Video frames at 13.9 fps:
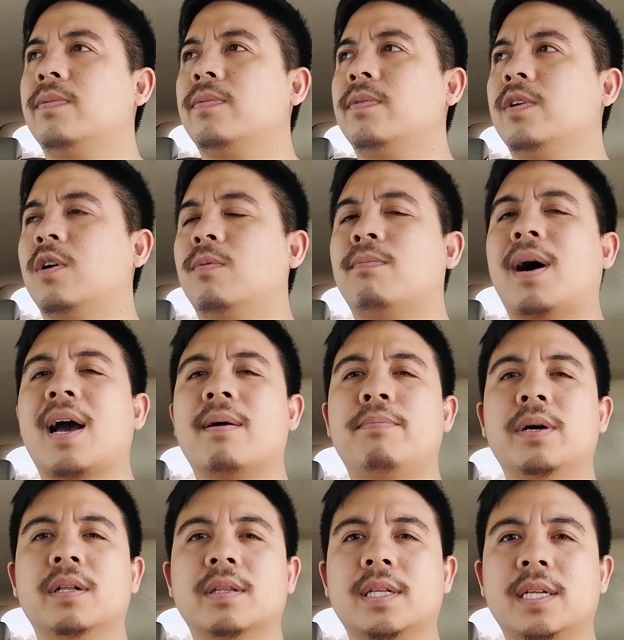my
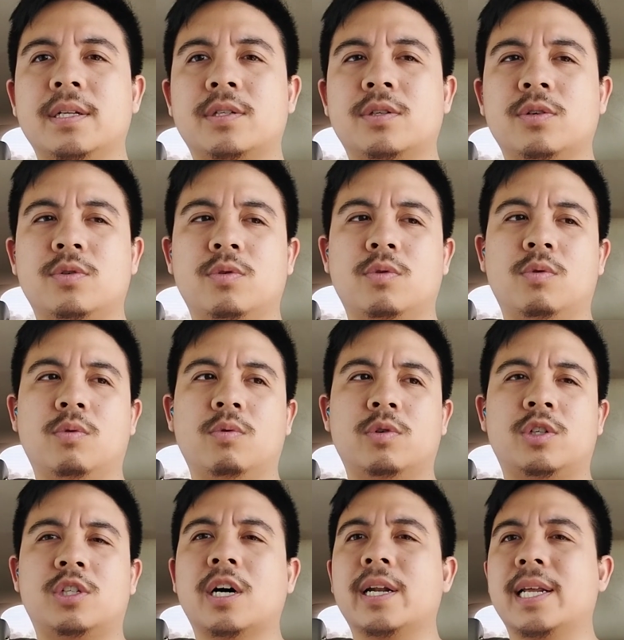ability to
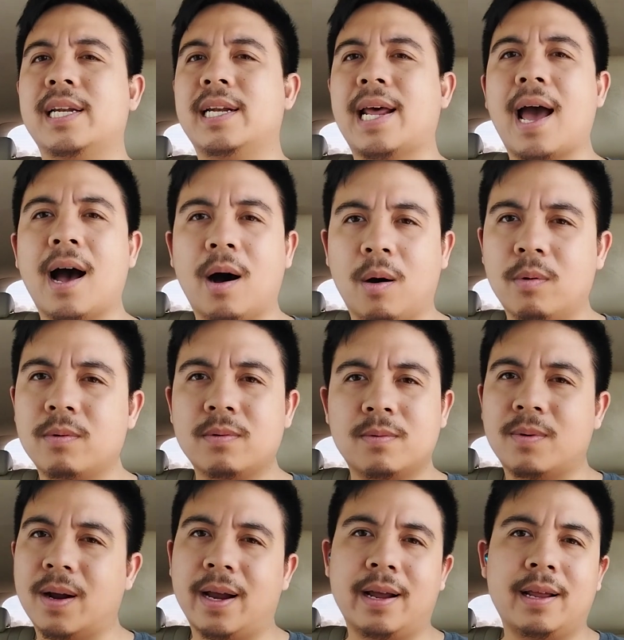shut it down,
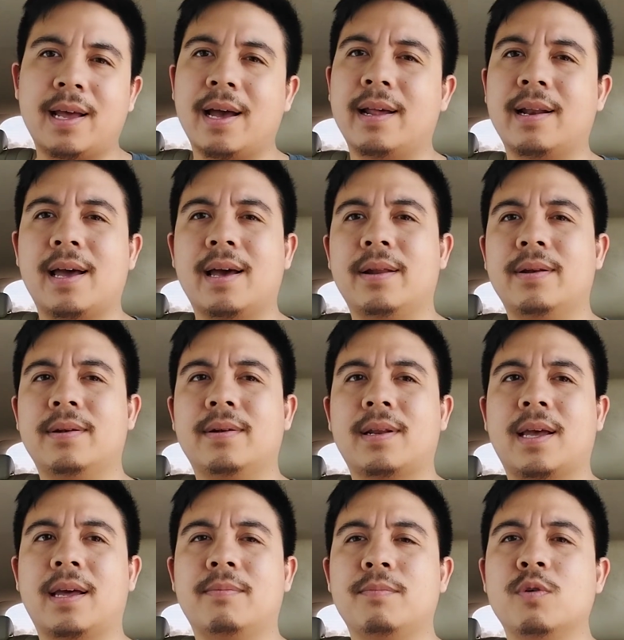right,
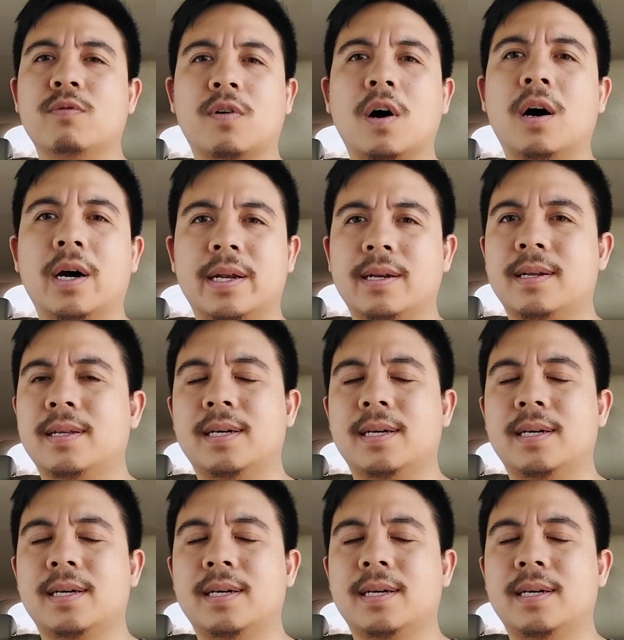and move on.